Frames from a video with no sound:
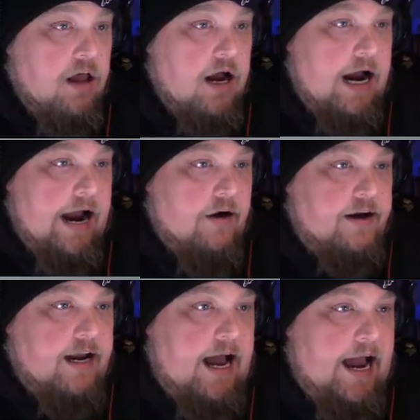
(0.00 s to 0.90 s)
I already
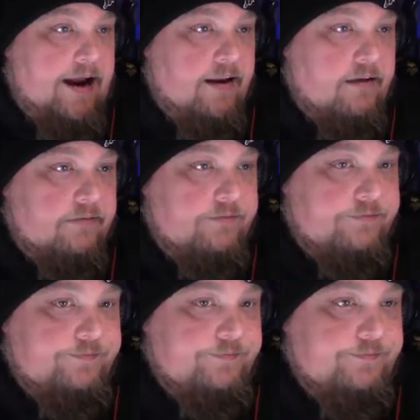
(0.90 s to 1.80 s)
died.
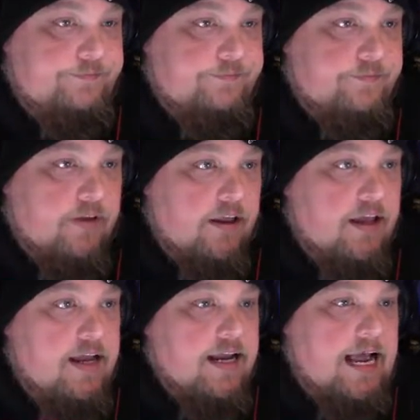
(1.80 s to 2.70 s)

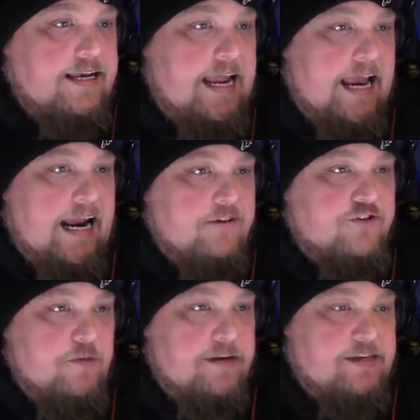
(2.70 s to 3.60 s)
God dang it, I was too busy